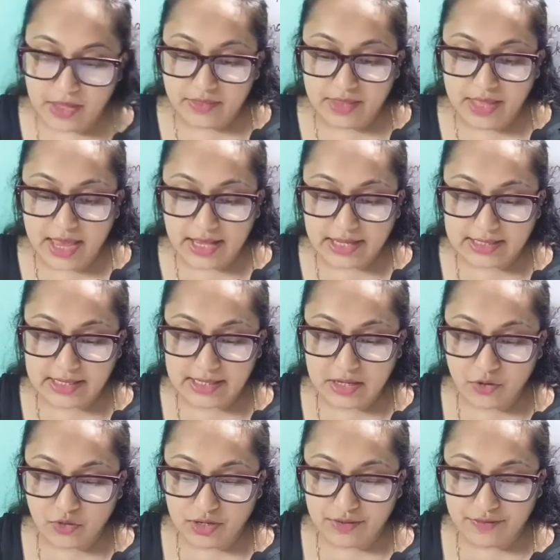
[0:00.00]
The
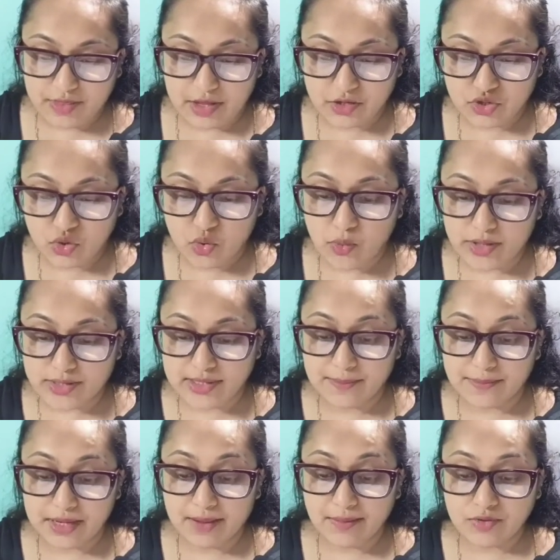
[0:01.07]
executive,
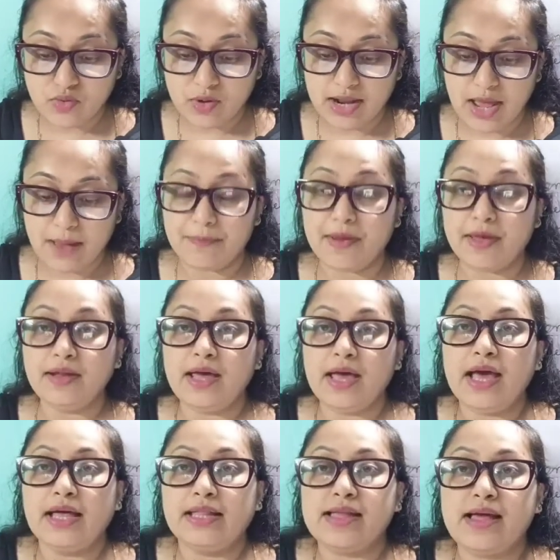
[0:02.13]
sometimes what happen,
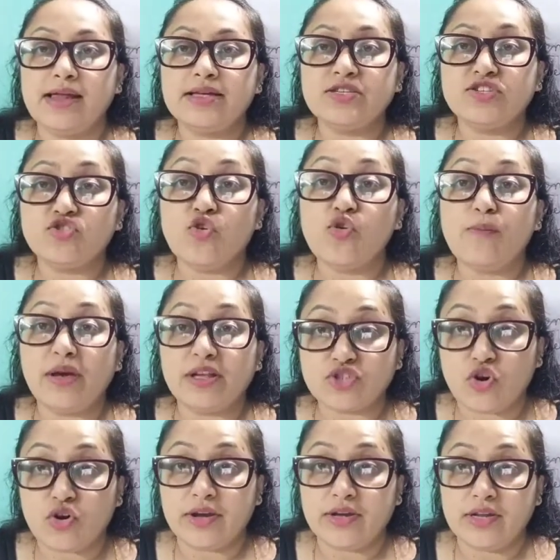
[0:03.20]
there is no
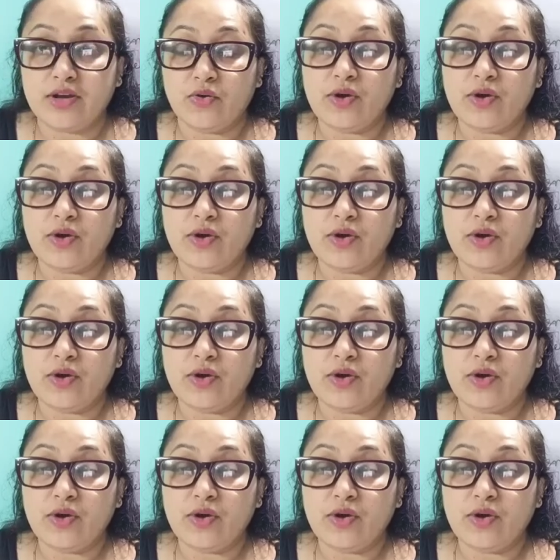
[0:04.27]
majority.